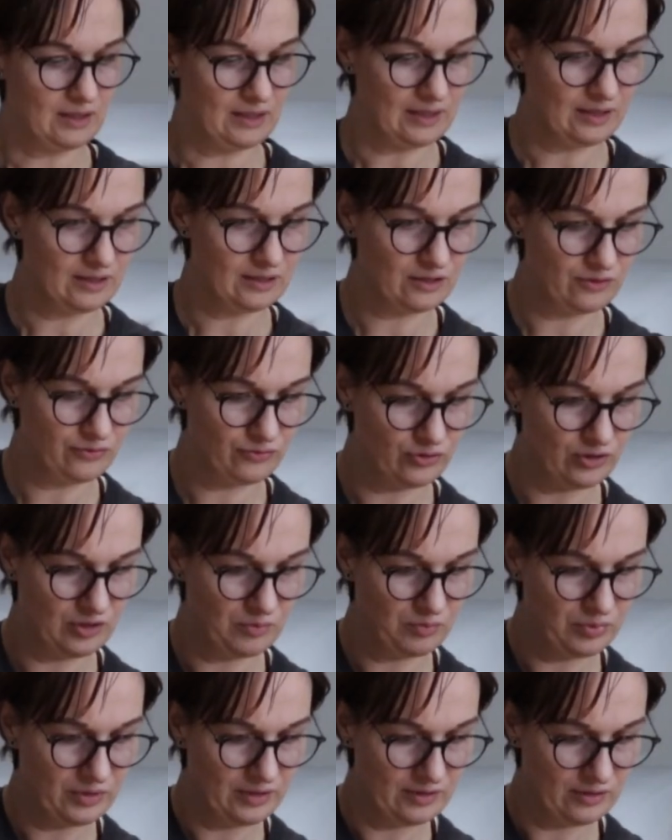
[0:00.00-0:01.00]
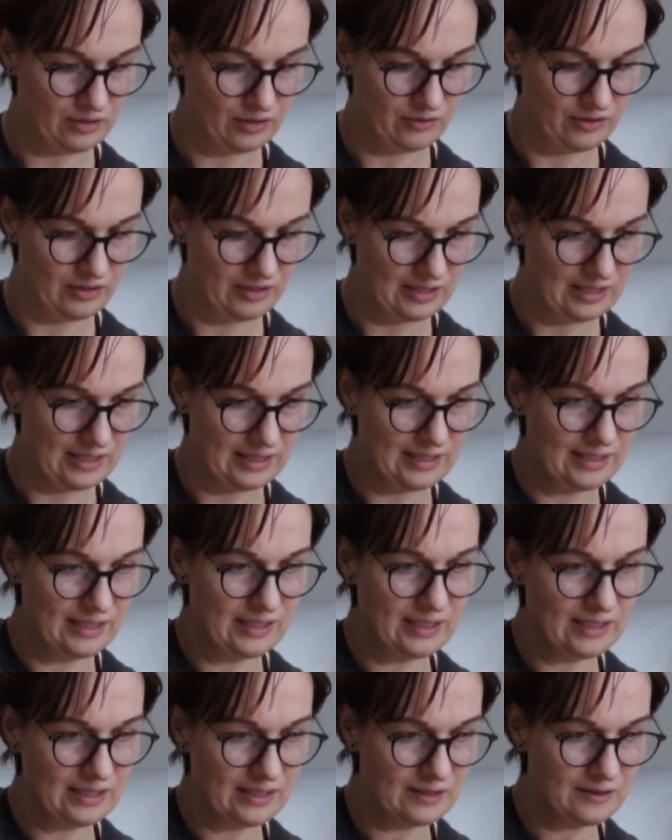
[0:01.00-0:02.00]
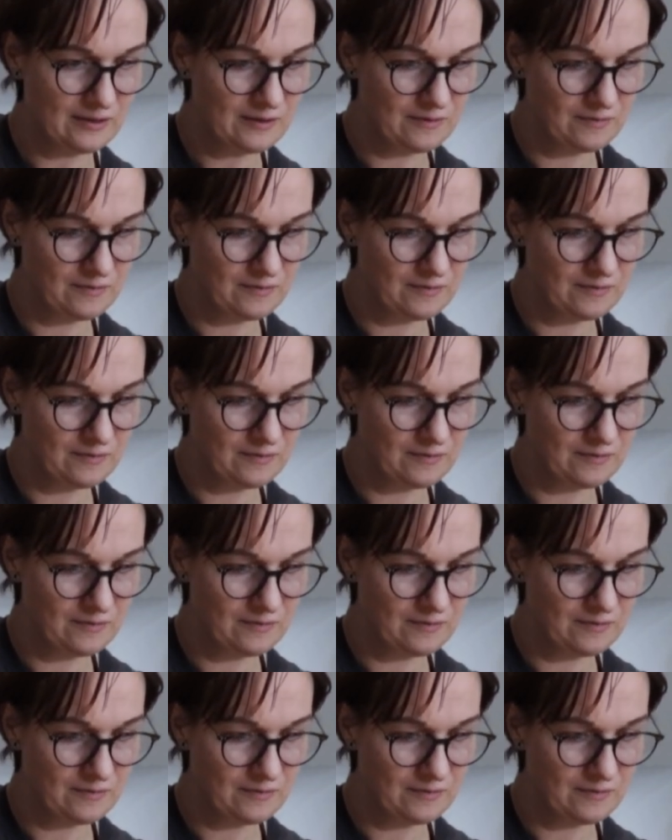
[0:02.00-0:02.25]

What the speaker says: And the front piece on the lining,